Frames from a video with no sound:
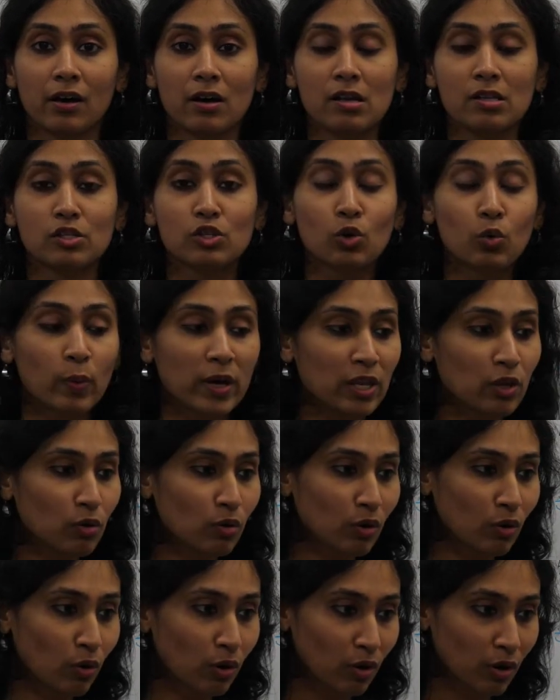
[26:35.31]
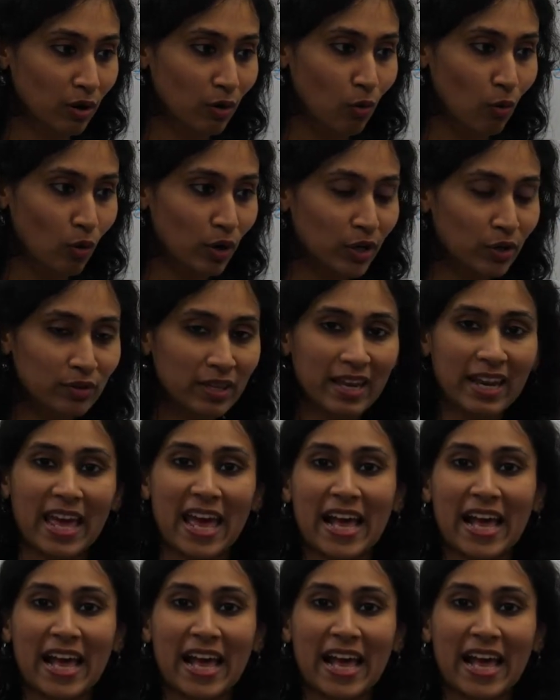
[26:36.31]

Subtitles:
So when you go into that